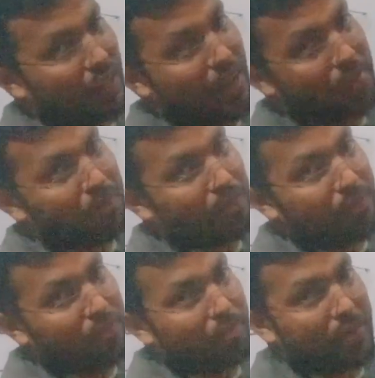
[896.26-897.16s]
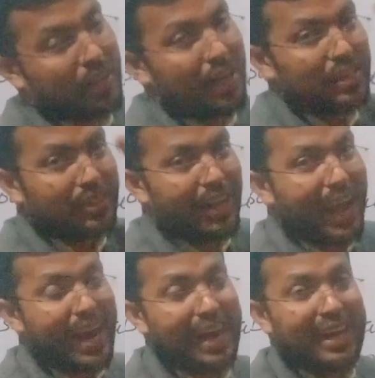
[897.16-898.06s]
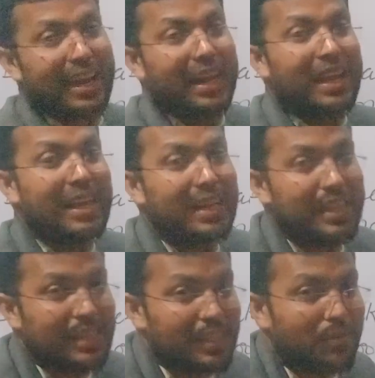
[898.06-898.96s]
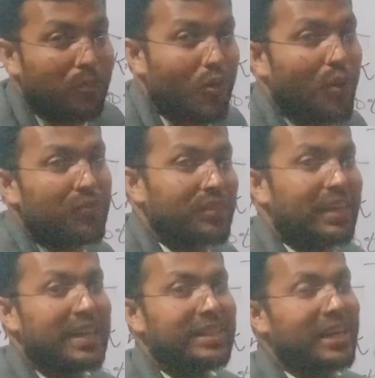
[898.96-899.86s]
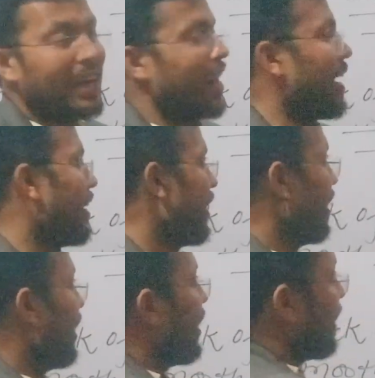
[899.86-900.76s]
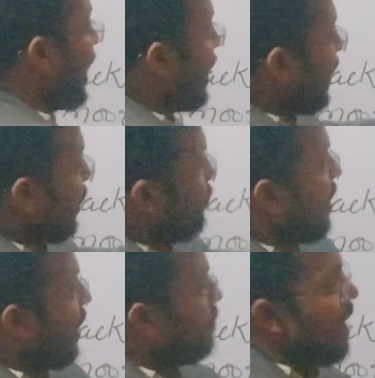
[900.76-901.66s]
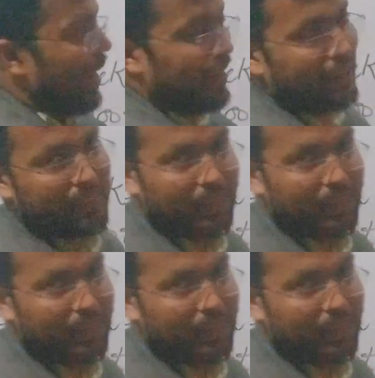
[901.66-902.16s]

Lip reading: them, because light moves in a straight line. Then it reflects back.